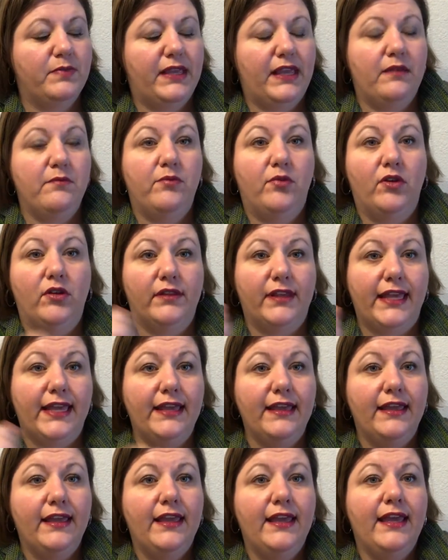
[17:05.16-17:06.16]
begin
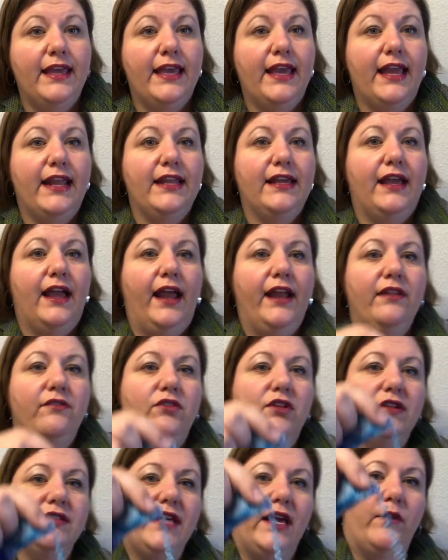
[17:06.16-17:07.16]
pulling, and it kind of
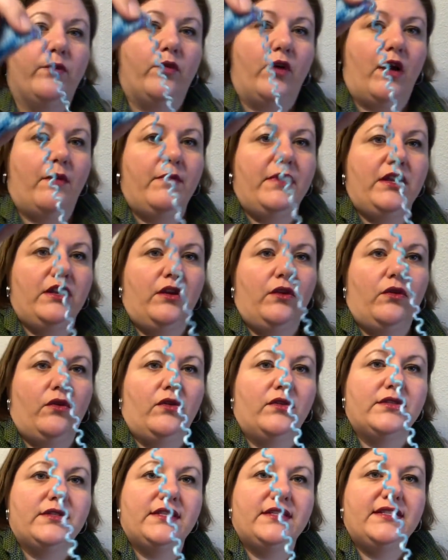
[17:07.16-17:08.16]
looks like ramen
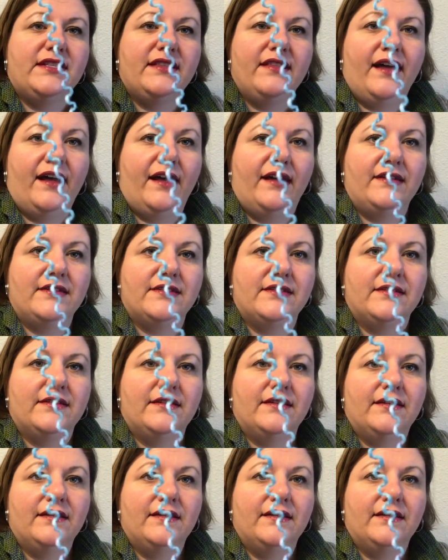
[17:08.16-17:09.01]
noodles. You see that?